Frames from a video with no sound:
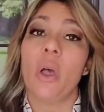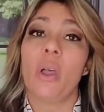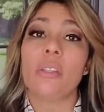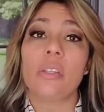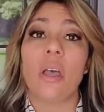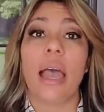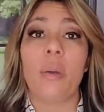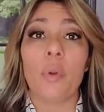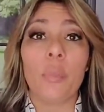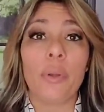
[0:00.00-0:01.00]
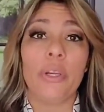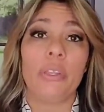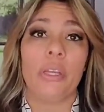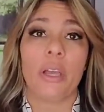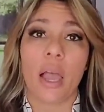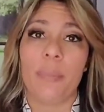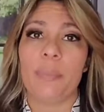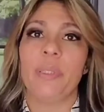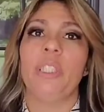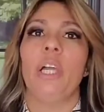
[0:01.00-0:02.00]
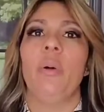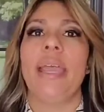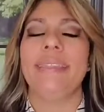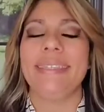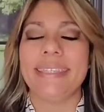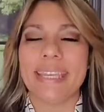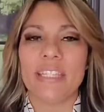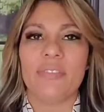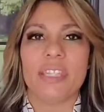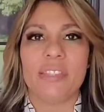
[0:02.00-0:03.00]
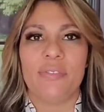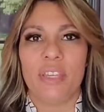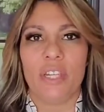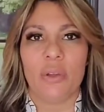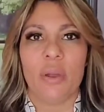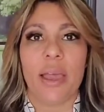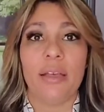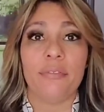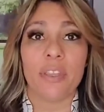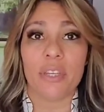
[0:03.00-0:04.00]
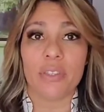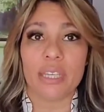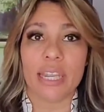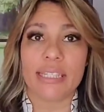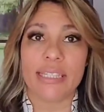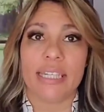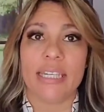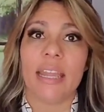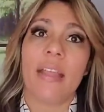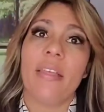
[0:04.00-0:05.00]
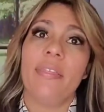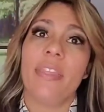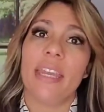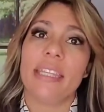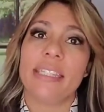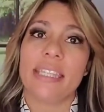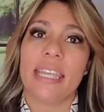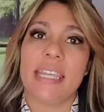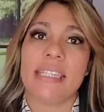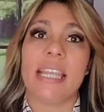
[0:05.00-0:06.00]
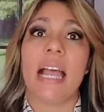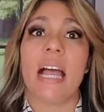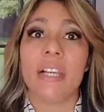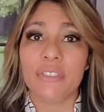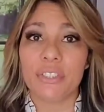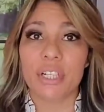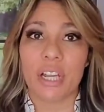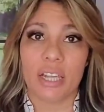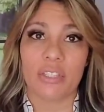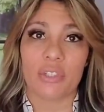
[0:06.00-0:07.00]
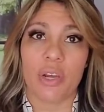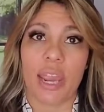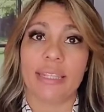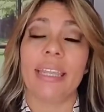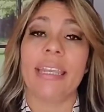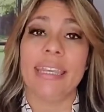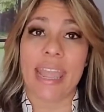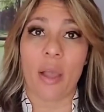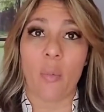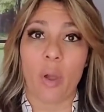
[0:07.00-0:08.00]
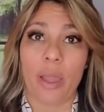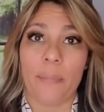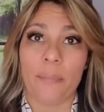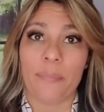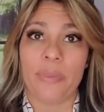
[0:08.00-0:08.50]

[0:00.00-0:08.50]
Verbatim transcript: Also, I will put in the comment below at the end of this video a video that I did that it says under contract, now what?